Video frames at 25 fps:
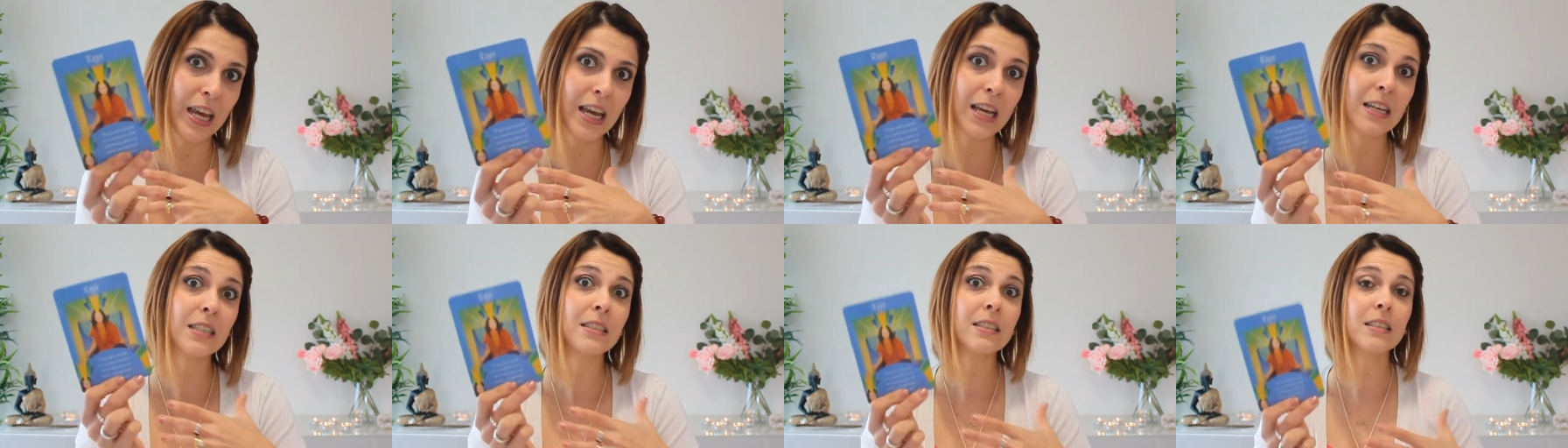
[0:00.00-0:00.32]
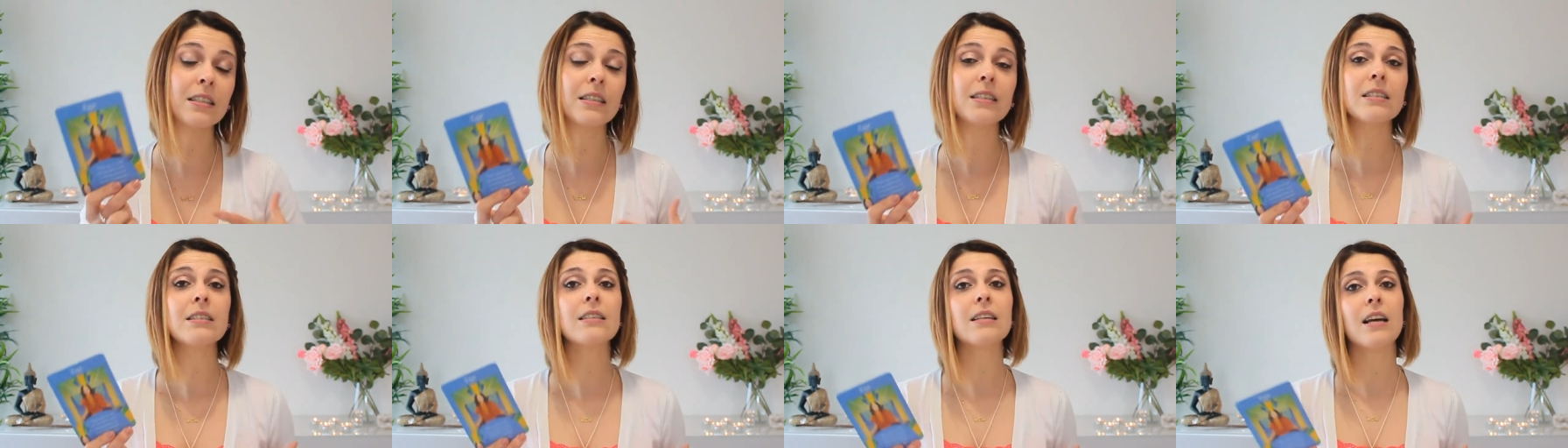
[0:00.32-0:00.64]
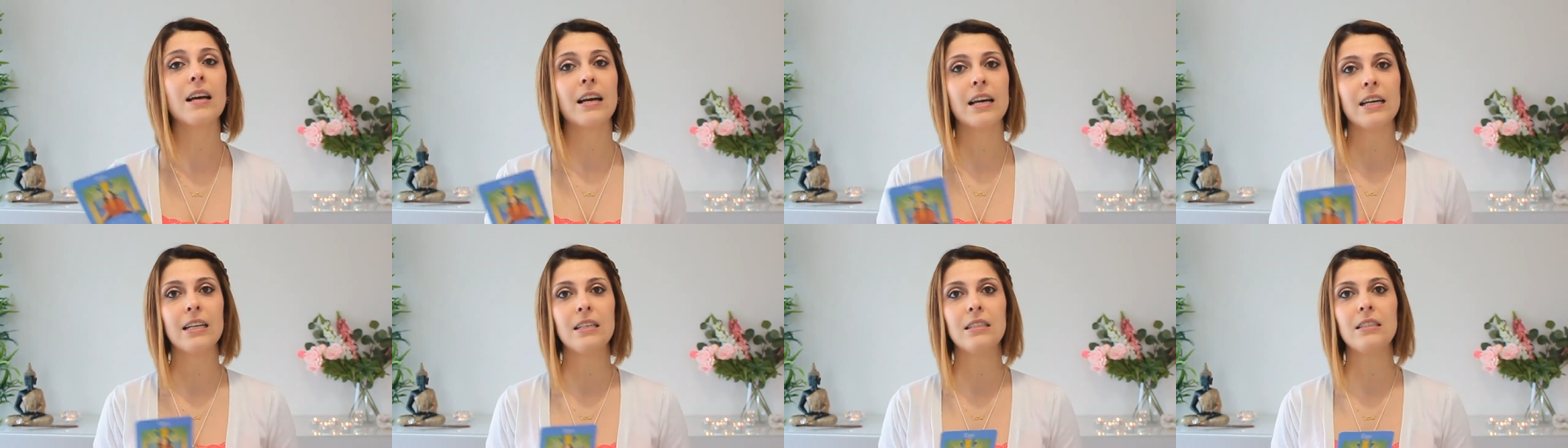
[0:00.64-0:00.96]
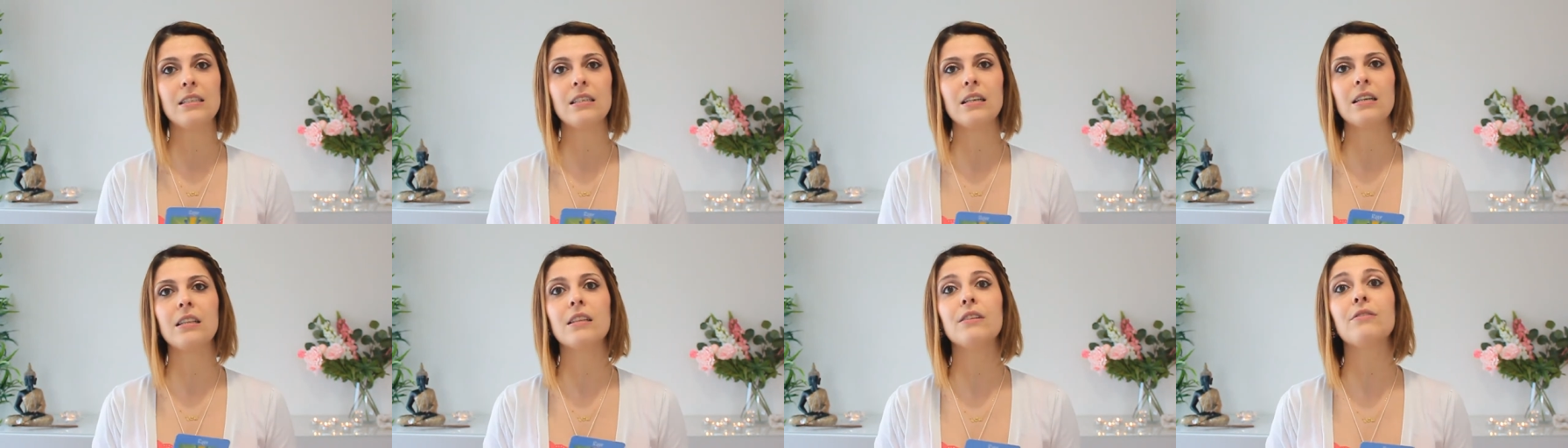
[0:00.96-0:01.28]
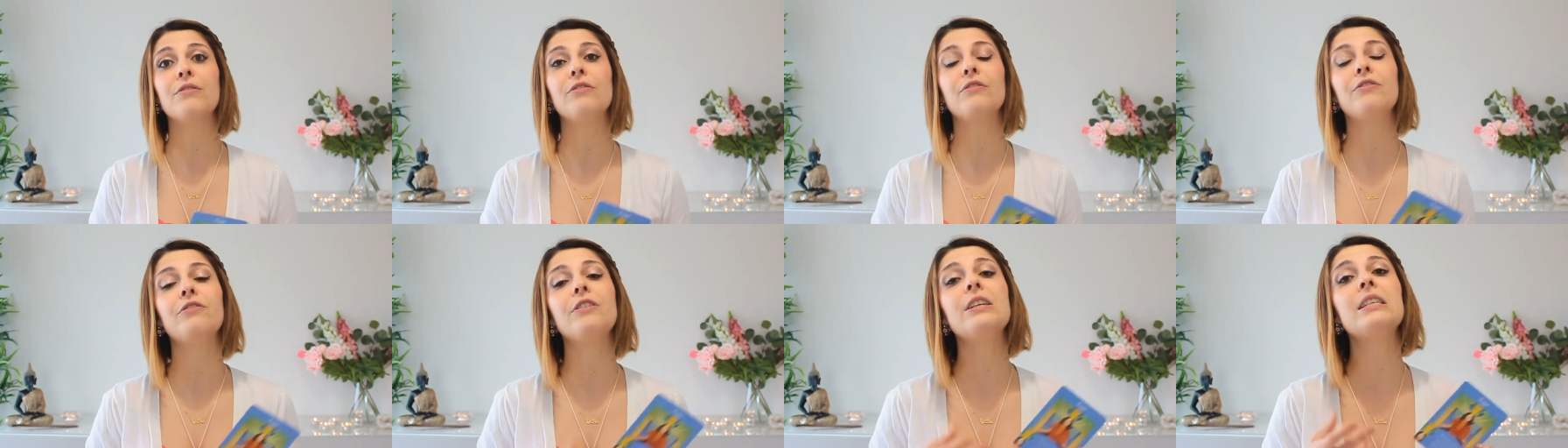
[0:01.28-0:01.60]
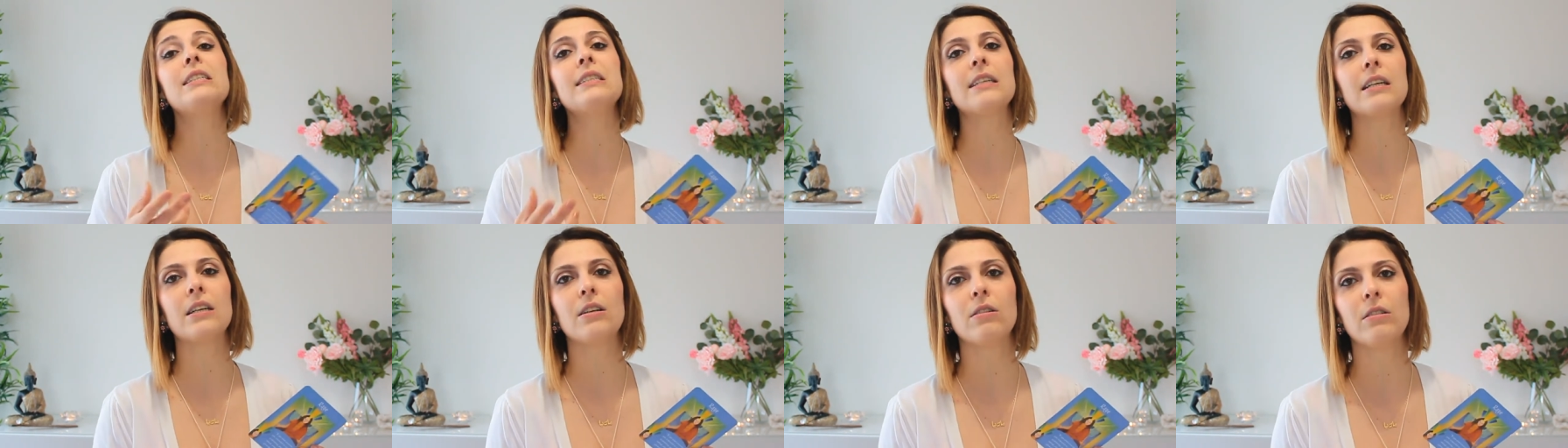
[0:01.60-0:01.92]
exercise in the
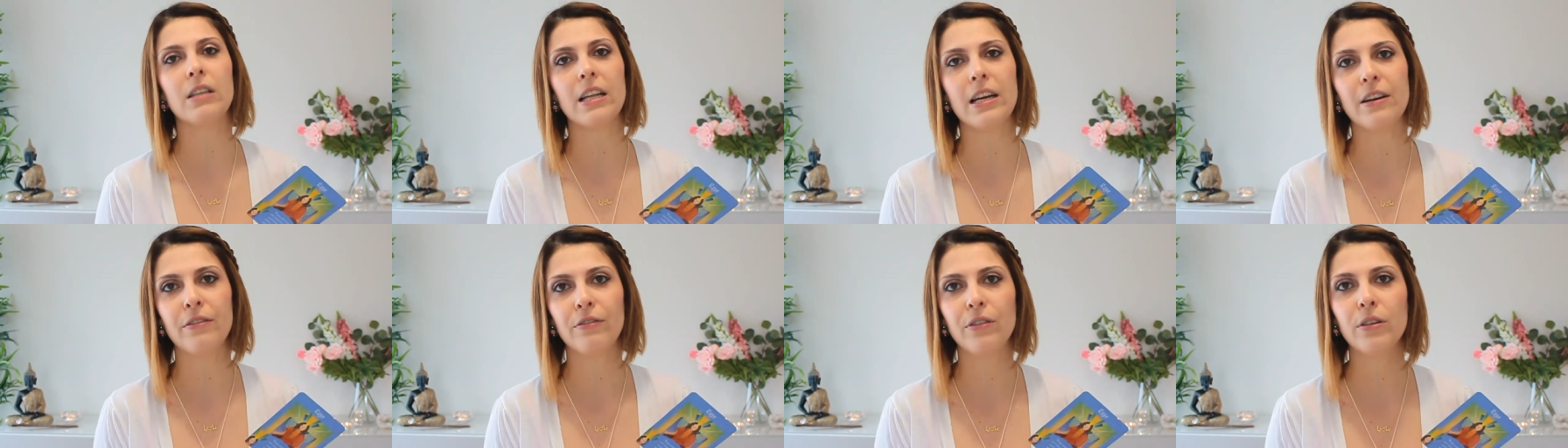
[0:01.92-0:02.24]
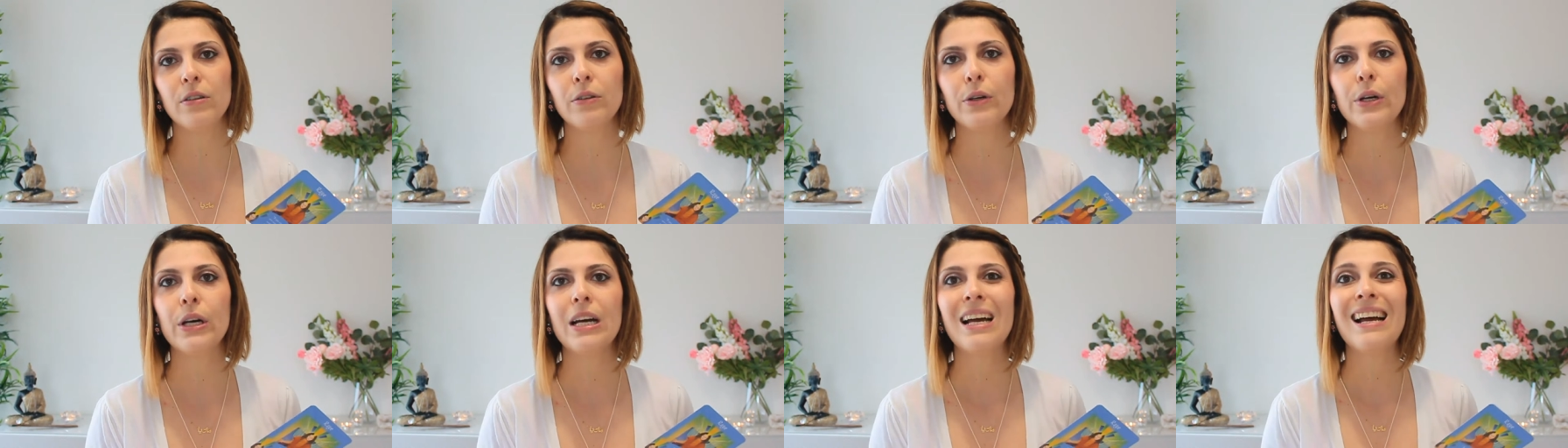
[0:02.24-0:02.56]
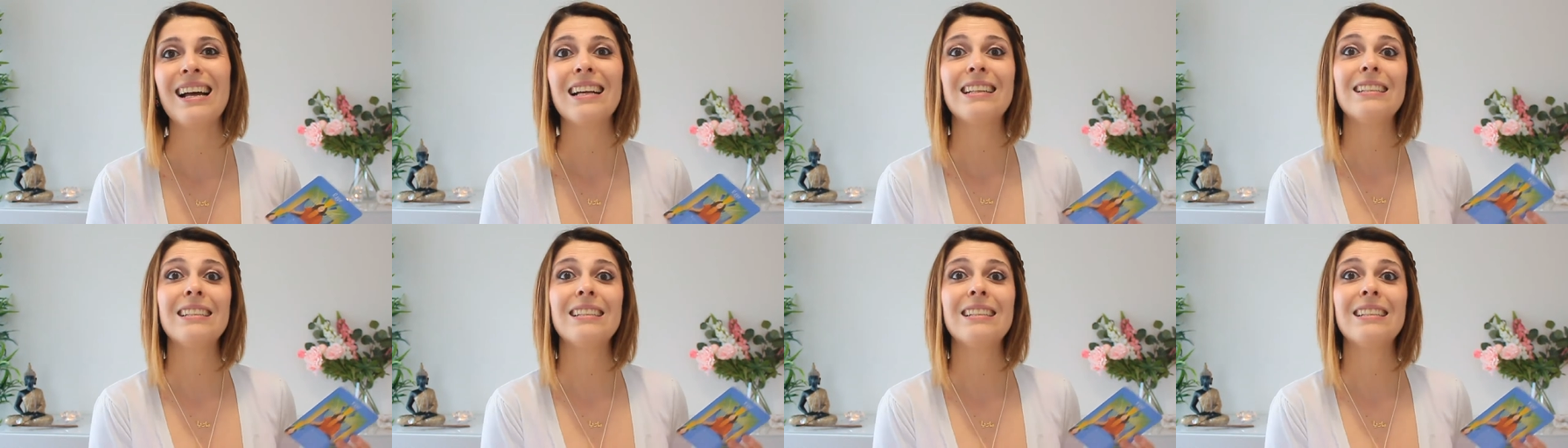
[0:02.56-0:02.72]
physical level